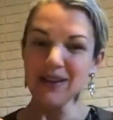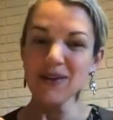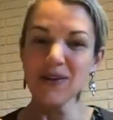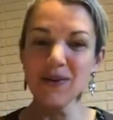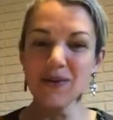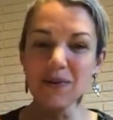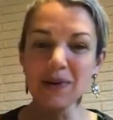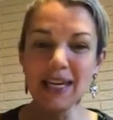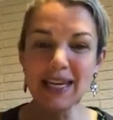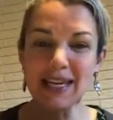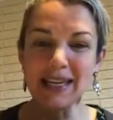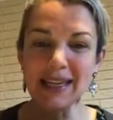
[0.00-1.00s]

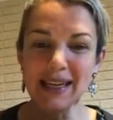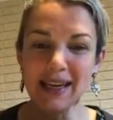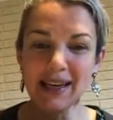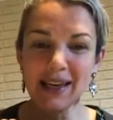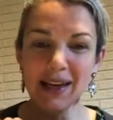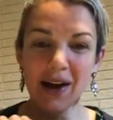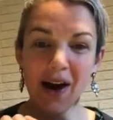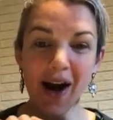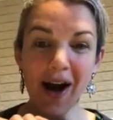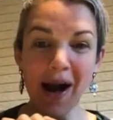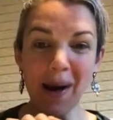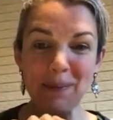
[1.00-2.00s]
Green
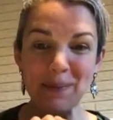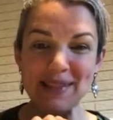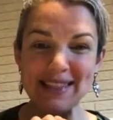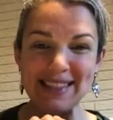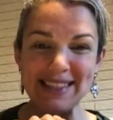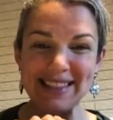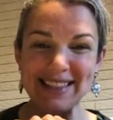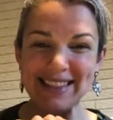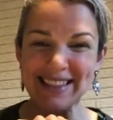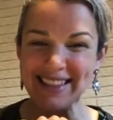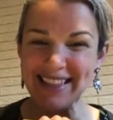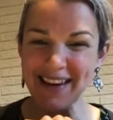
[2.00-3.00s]
hops
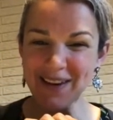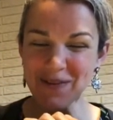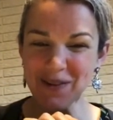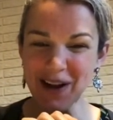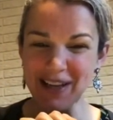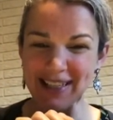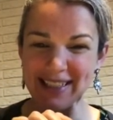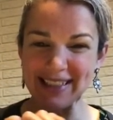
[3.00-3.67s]
like a frog.